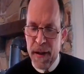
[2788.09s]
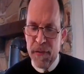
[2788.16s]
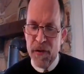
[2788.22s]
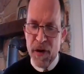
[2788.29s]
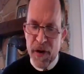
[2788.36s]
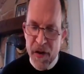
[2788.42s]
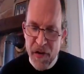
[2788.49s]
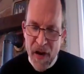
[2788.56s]

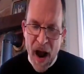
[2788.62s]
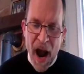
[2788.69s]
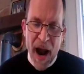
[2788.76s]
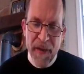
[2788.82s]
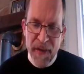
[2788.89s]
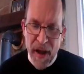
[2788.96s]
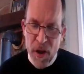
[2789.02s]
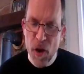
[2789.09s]
The
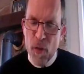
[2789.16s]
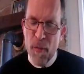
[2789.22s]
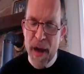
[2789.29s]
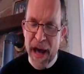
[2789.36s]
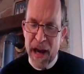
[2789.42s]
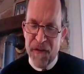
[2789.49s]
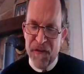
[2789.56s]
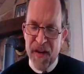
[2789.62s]
design that you
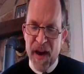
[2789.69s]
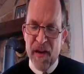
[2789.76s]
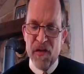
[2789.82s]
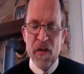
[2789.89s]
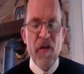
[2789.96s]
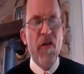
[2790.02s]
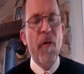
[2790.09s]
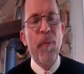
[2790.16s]
manifest
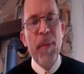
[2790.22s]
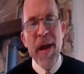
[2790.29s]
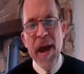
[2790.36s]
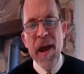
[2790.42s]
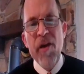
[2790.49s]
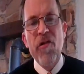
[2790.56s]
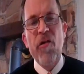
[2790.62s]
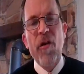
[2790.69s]
is a
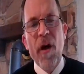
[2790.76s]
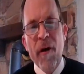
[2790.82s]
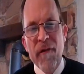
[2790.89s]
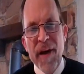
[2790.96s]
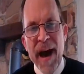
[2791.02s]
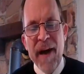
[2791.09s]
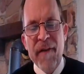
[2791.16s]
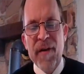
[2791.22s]
piece of
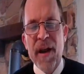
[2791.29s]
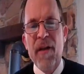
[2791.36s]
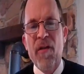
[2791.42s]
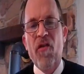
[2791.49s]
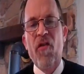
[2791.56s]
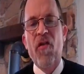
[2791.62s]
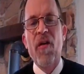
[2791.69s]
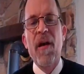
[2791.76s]

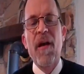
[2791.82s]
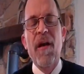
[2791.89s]
evidence